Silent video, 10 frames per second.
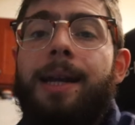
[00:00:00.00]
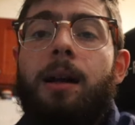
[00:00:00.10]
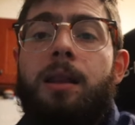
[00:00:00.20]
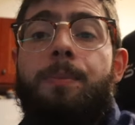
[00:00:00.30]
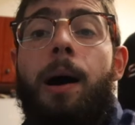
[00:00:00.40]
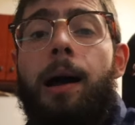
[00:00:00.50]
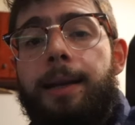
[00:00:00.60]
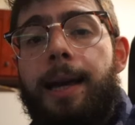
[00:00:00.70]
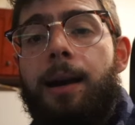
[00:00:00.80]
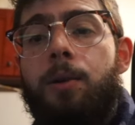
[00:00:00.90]
on the poly
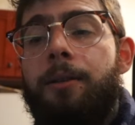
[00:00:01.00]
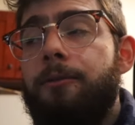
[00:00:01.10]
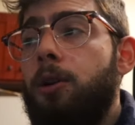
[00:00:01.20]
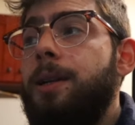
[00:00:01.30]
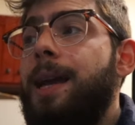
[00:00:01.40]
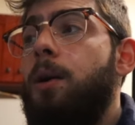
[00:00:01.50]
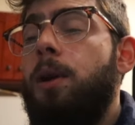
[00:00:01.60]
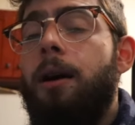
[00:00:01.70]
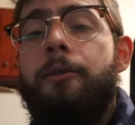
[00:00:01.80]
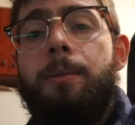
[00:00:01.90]
count and vert count
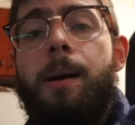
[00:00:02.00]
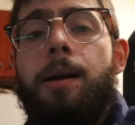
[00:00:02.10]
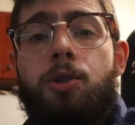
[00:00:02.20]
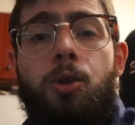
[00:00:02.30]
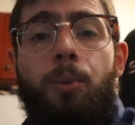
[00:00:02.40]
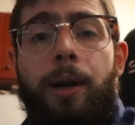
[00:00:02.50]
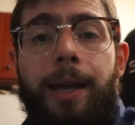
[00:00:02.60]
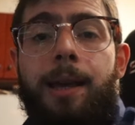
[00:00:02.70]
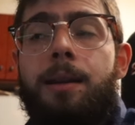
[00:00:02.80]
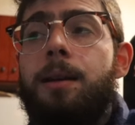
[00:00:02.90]
of the models you bring
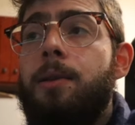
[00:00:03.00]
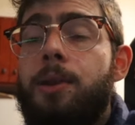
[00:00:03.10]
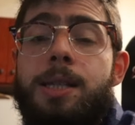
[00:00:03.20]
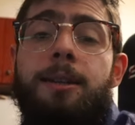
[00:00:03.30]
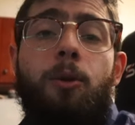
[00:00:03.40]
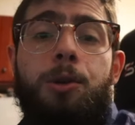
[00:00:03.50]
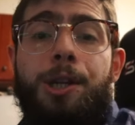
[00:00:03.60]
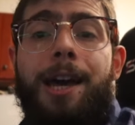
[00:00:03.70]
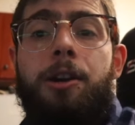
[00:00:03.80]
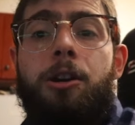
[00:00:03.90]
in, the SceneForge
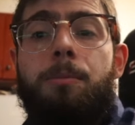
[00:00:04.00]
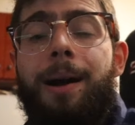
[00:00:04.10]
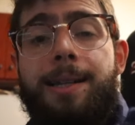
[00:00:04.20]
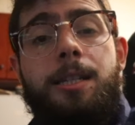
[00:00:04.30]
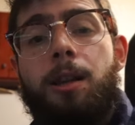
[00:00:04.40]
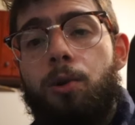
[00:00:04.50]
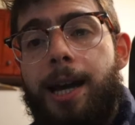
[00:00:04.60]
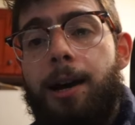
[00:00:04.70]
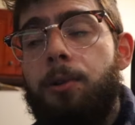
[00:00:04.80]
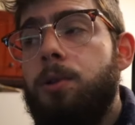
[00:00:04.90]
editor might slow
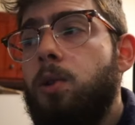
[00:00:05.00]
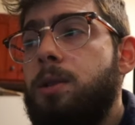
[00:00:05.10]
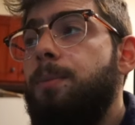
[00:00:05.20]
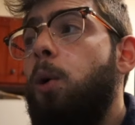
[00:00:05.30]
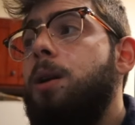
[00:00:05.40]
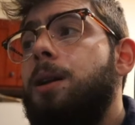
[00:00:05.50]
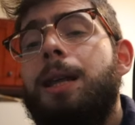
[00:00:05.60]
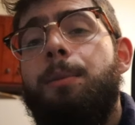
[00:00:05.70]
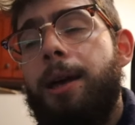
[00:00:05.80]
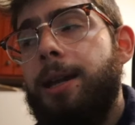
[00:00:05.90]
down, so it's important to
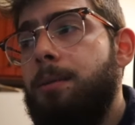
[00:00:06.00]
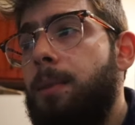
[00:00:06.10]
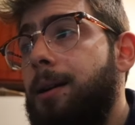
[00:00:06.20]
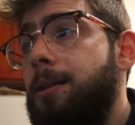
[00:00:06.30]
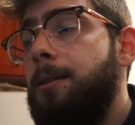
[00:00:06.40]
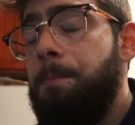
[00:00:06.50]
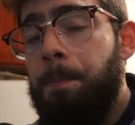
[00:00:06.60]
keep that in mind.